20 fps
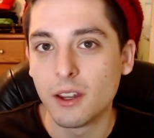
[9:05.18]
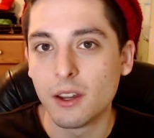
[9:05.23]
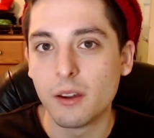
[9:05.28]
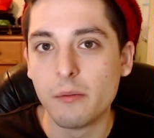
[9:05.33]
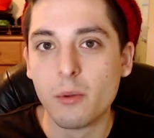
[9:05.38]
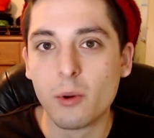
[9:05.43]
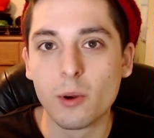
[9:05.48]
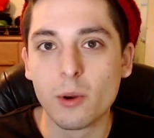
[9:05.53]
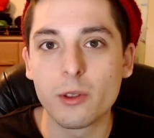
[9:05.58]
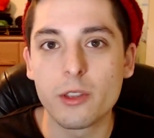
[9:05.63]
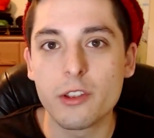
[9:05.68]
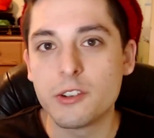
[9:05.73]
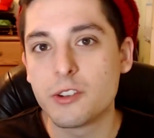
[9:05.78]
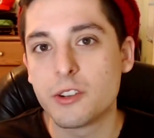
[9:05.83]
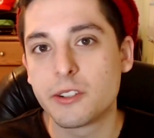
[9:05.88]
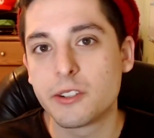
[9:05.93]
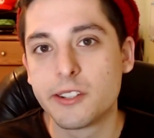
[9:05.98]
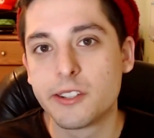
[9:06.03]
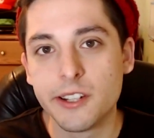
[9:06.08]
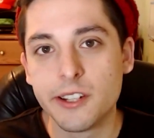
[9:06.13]
more than
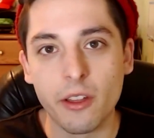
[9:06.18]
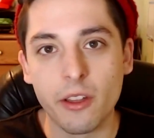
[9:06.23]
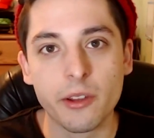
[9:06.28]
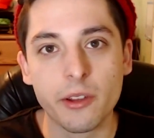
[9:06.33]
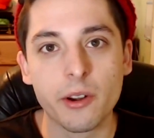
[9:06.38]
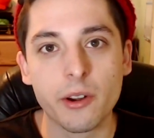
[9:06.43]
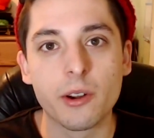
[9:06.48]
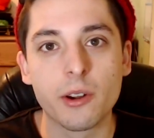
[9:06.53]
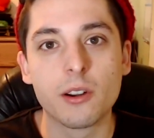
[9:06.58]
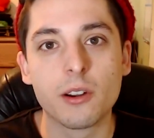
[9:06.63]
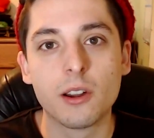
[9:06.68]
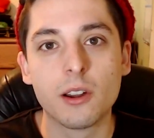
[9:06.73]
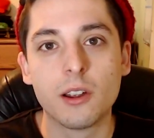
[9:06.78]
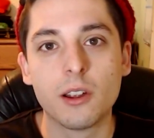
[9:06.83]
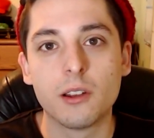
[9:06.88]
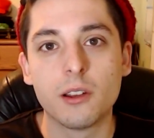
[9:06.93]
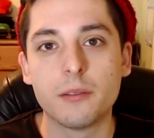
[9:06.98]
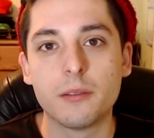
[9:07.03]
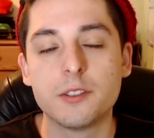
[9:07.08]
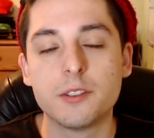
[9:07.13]
just another
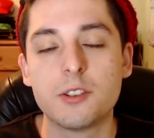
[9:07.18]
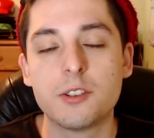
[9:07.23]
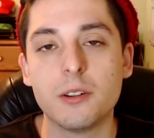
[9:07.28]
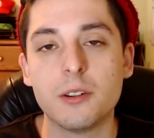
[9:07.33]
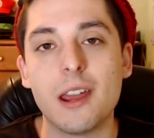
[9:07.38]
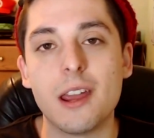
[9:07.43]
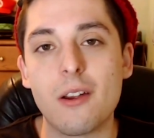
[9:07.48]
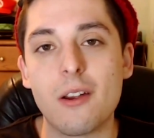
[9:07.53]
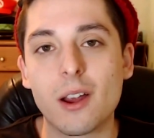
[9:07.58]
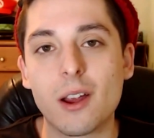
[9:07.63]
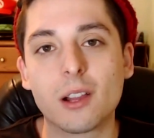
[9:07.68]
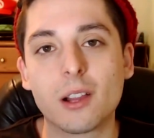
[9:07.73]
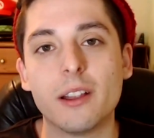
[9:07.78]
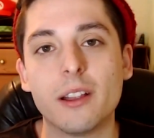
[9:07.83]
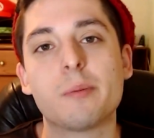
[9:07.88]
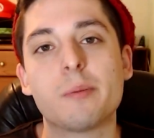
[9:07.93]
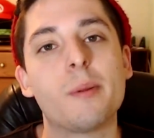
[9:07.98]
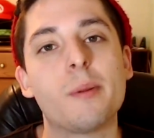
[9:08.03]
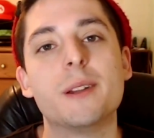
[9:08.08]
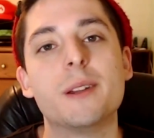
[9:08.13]
generic
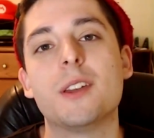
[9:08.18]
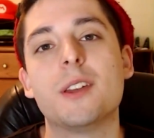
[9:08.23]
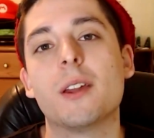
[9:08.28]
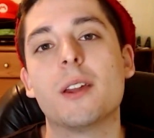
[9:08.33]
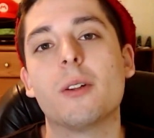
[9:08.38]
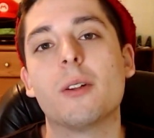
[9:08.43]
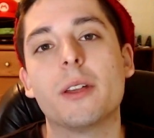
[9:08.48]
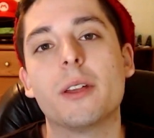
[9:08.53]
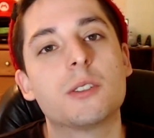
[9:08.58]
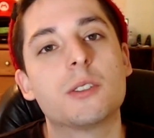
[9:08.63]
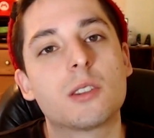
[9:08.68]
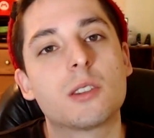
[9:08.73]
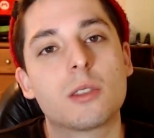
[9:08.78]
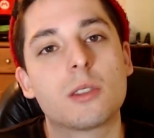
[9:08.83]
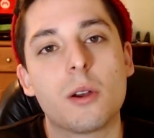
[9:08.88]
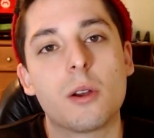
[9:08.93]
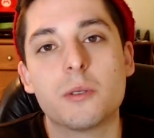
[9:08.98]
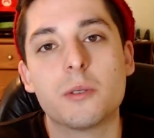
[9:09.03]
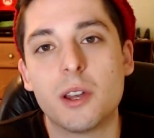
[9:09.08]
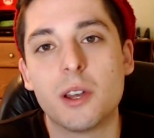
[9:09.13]
Let's Play channel that just
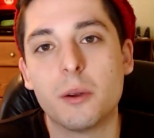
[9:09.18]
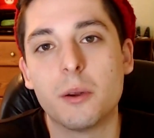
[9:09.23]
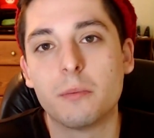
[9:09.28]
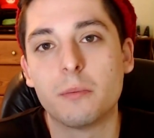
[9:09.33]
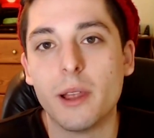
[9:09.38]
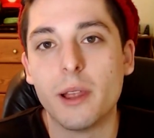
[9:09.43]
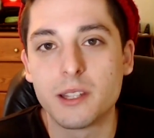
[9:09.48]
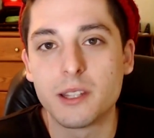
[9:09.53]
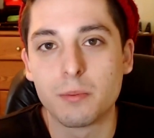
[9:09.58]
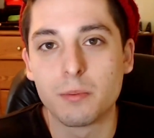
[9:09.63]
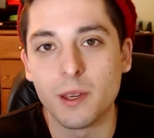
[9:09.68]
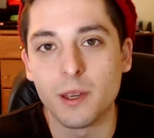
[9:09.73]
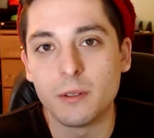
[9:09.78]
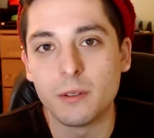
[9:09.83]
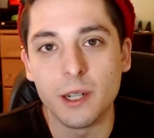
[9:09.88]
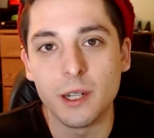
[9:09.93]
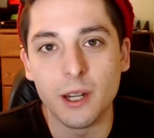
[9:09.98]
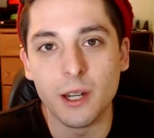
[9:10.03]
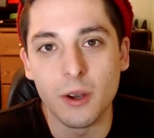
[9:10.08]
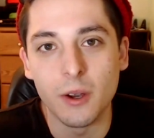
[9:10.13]
throws up Let's Play
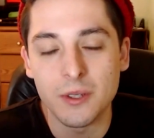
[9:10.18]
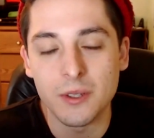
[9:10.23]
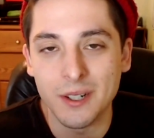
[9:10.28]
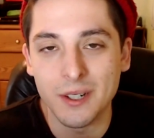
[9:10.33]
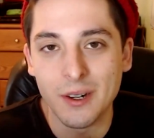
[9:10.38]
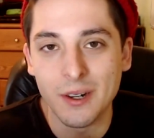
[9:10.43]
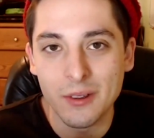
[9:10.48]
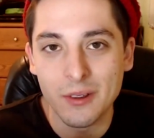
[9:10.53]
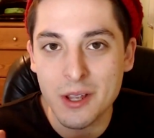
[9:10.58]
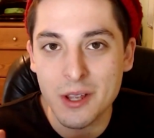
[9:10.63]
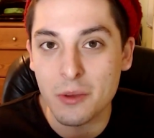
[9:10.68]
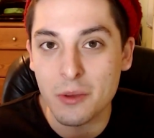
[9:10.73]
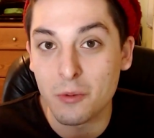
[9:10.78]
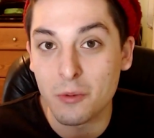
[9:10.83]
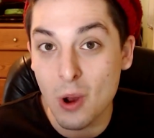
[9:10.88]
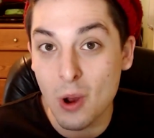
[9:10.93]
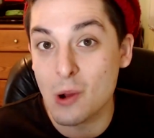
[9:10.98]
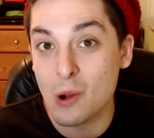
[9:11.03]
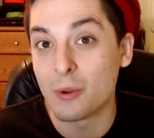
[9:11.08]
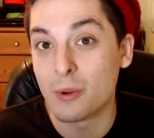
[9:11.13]
videos, and you know, there's nothing
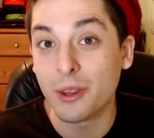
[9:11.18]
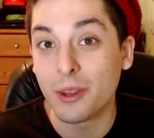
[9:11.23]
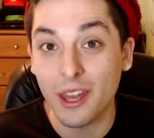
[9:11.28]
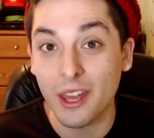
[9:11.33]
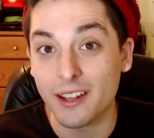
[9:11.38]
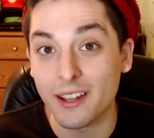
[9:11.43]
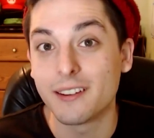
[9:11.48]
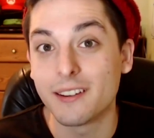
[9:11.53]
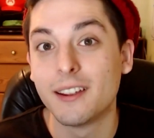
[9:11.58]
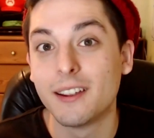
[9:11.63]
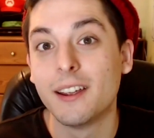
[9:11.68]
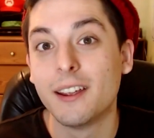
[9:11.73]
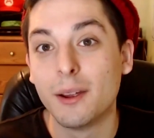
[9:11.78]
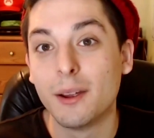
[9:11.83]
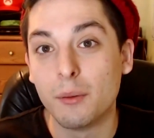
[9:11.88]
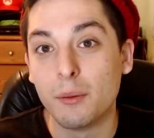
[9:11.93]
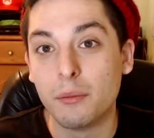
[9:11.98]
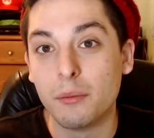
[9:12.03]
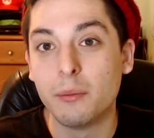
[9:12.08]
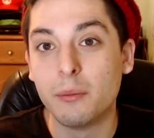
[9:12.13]
wrong with that,
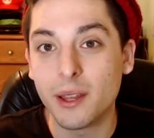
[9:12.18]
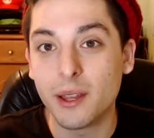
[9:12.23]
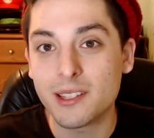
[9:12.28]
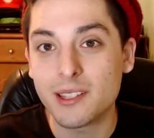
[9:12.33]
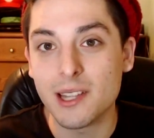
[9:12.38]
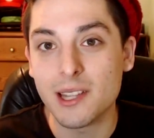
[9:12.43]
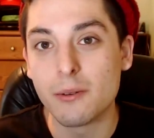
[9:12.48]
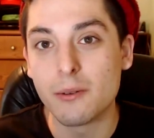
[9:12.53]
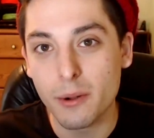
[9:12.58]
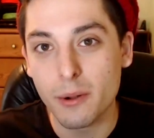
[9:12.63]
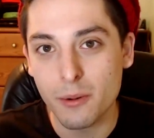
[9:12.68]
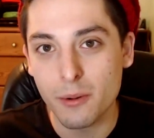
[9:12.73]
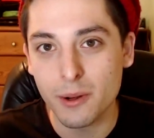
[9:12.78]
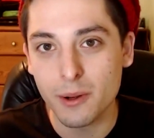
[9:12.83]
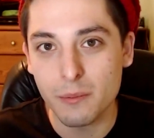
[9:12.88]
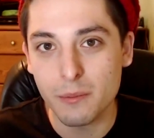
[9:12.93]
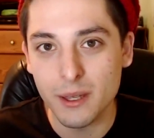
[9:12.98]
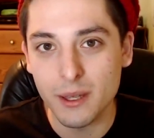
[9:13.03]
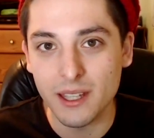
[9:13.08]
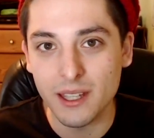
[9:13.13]
but that's not what we
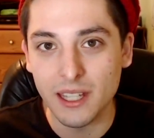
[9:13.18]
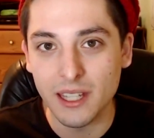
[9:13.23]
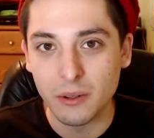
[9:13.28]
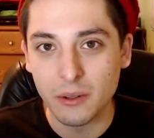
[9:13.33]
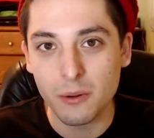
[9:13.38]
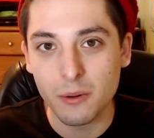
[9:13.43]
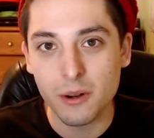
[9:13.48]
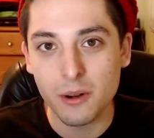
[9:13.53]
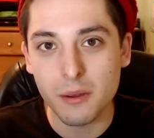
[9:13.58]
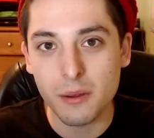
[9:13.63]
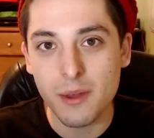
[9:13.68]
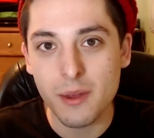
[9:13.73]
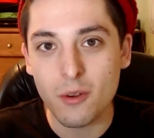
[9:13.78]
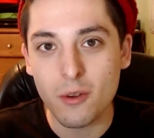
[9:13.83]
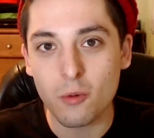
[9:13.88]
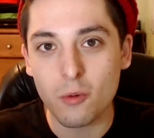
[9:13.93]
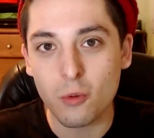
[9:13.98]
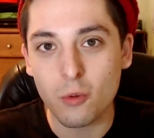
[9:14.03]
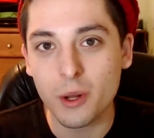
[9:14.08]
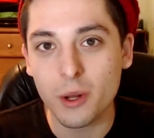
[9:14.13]
want to be. We want to make
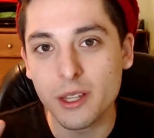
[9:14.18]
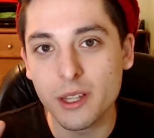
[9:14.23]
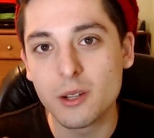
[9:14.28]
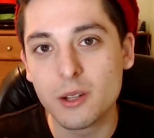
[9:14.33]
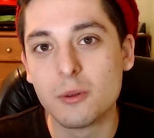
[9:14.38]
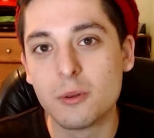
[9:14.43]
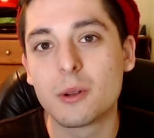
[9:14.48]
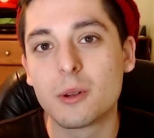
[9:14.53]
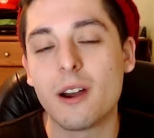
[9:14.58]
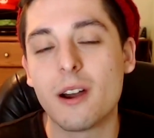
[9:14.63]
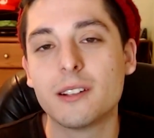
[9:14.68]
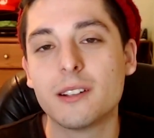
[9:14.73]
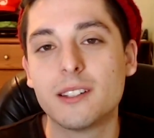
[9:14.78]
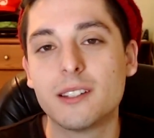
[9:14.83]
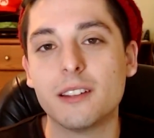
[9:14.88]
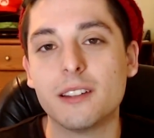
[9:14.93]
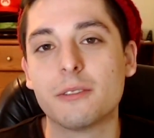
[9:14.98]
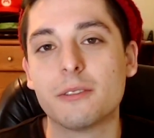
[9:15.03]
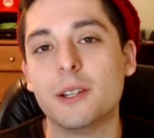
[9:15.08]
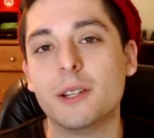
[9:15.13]
really cool
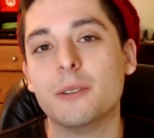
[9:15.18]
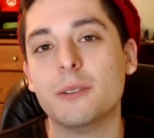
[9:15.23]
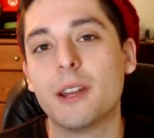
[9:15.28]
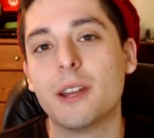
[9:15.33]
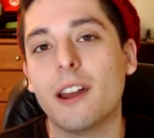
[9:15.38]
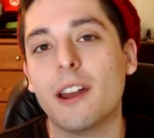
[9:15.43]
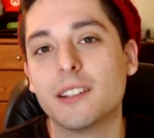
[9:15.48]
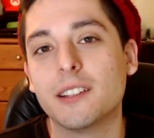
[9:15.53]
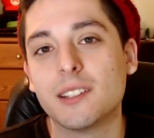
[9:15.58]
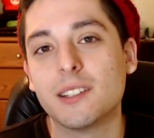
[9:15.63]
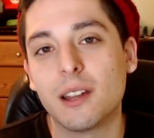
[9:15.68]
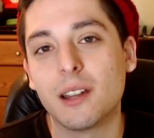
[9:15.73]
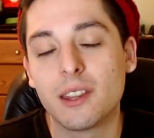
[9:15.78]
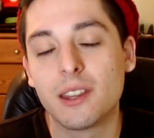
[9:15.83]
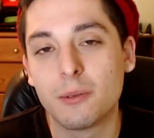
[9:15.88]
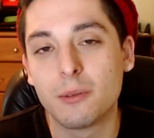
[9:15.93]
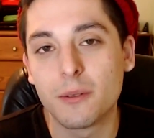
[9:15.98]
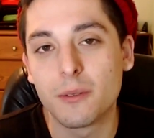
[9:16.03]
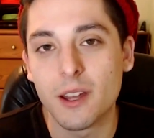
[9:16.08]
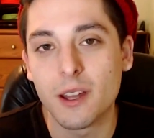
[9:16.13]
content for you guys, and I
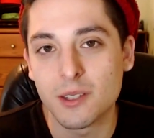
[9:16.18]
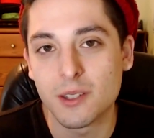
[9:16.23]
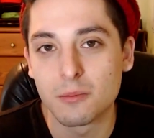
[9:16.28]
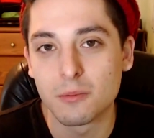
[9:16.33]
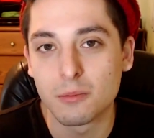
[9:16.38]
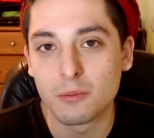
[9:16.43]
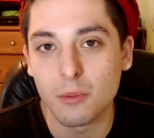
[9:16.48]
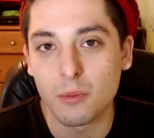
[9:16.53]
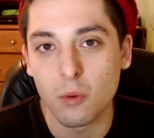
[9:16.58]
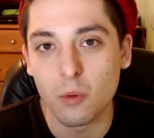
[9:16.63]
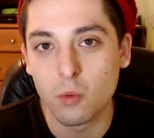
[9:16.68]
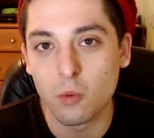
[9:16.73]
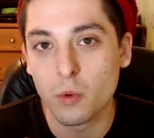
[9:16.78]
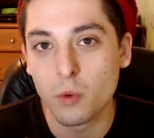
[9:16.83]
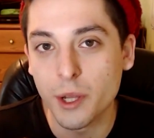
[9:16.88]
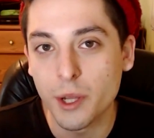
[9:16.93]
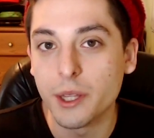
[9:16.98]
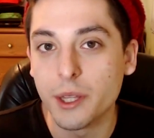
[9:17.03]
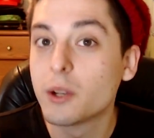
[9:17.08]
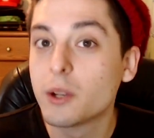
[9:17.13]
think we've got some
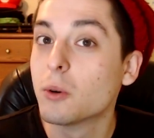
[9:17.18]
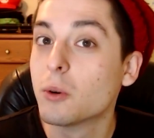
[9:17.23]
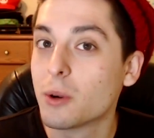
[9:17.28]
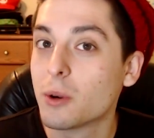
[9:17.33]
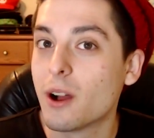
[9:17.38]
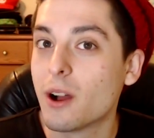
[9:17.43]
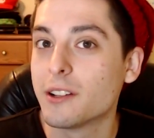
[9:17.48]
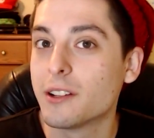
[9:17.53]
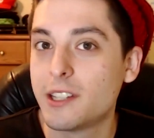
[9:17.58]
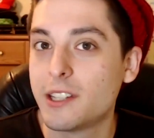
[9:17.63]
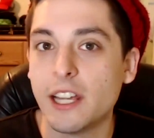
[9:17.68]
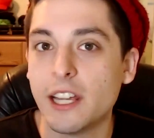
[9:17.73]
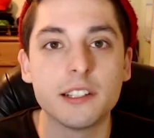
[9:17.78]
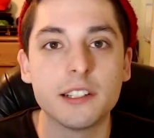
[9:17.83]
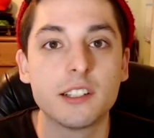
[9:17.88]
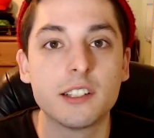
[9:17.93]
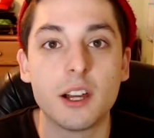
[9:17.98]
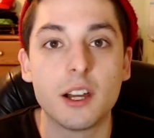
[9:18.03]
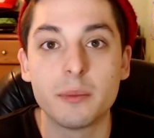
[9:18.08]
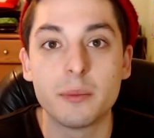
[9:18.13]
really cool
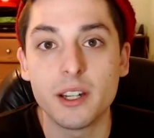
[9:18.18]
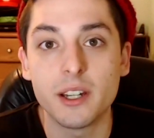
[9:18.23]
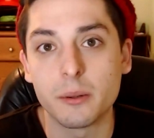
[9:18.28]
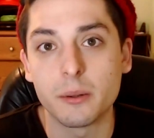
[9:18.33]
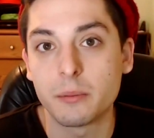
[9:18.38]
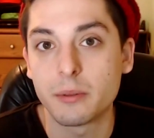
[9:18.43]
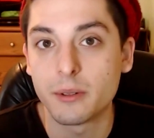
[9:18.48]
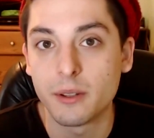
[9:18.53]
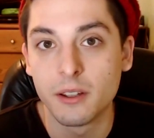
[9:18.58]
content coming up.